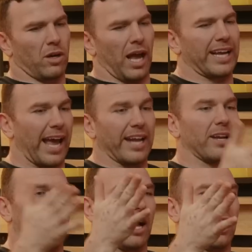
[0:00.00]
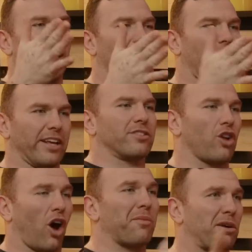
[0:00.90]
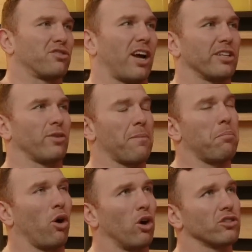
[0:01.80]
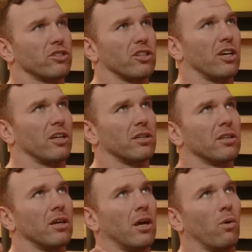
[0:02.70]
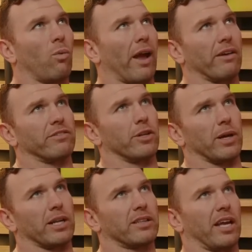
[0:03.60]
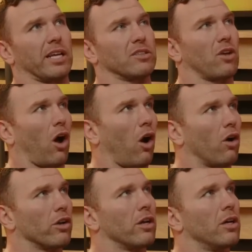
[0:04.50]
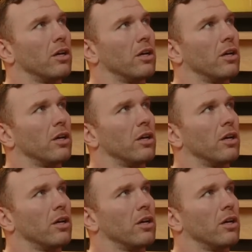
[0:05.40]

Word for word: Again, it's not about trying to impose a certain yeah. way of doing things on